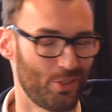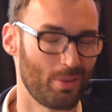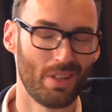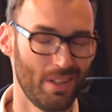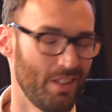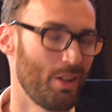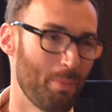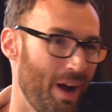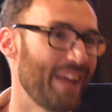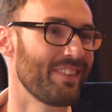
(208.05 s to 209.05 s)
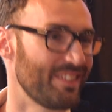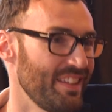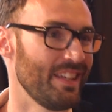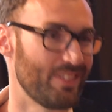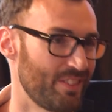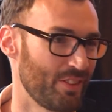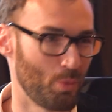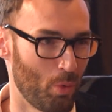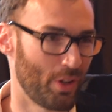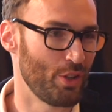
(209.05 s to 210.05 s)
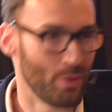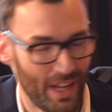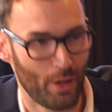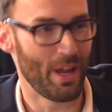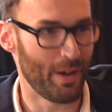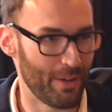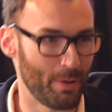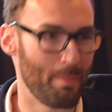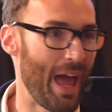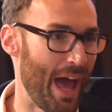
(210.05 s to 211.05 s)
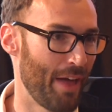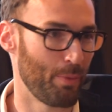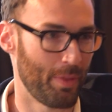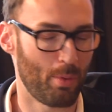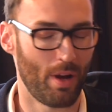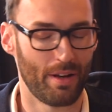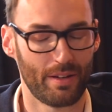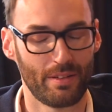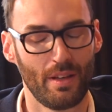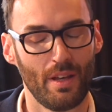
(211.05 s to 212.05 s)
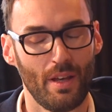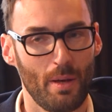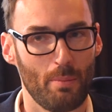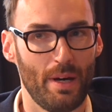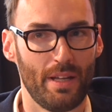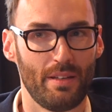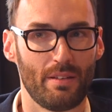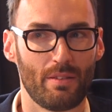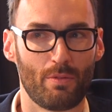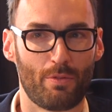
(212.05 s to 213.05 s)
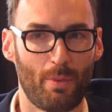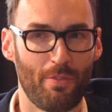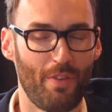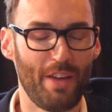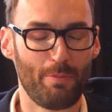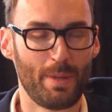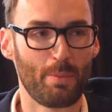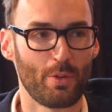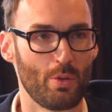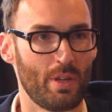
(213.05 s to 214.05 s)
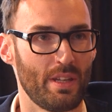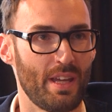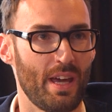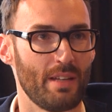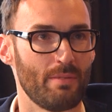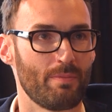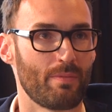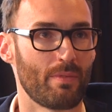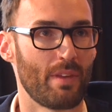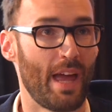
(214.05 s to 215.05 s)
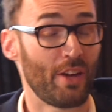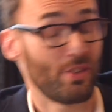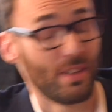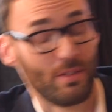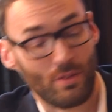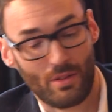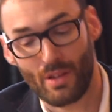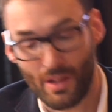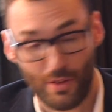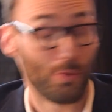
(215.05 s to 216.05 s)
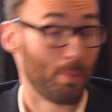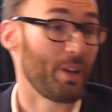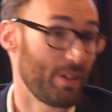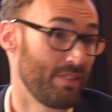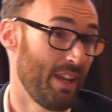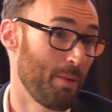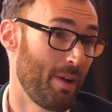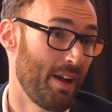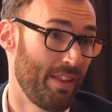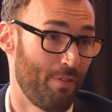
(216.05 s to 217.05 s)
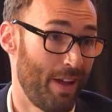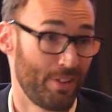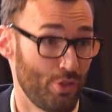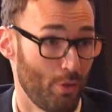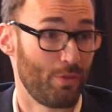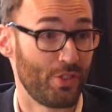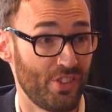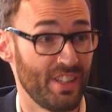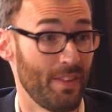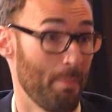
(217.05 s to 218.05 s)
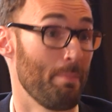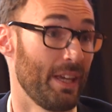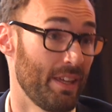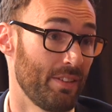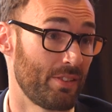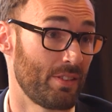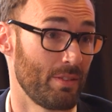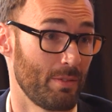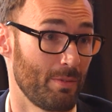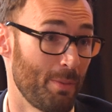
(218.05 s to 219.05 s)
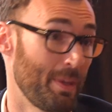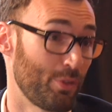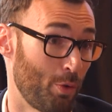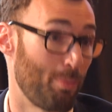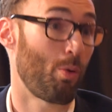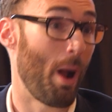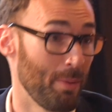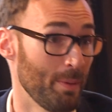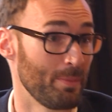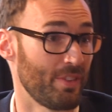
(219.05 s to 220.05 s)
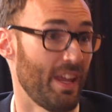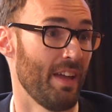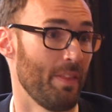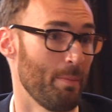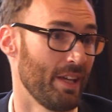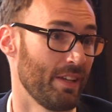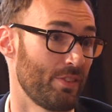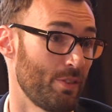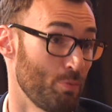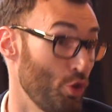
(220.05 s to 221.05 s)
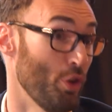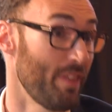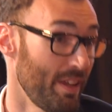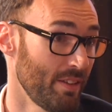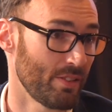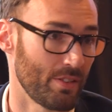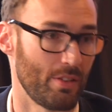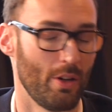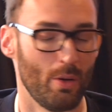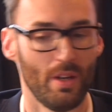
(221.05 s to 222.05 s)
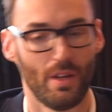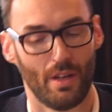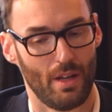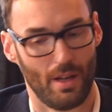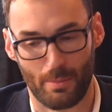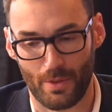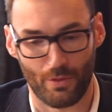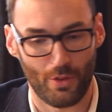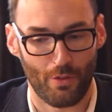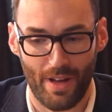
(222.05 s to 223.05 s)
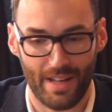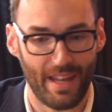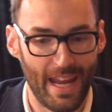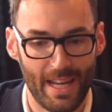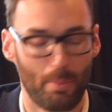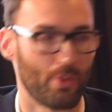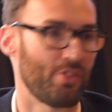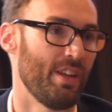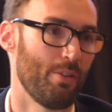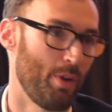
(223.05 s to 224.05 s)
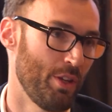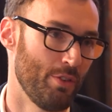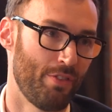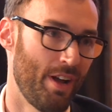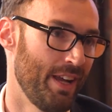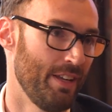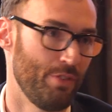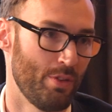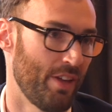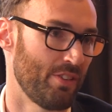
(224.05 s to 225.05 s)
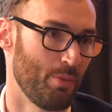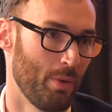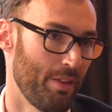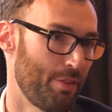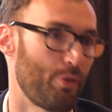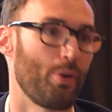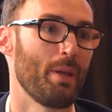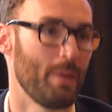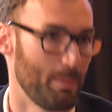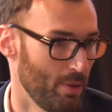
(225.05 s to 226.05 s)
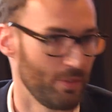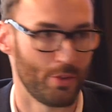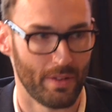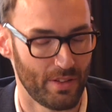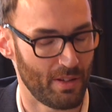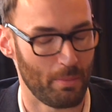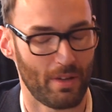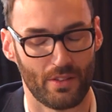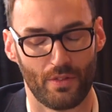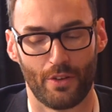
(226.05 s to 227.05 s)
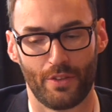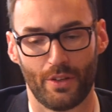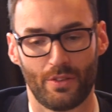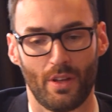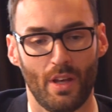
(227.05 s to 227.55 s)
So behind the scenes, it doesn't work. You can't go down every path with the product. But from 5 people, you can get, actually, there's some pretty good data behind the fact that you'll see the biggest sort of problems and the biggest good things. So you'll find 80% of what you'd find if you tested with 30 people doing these same kinds of interviews.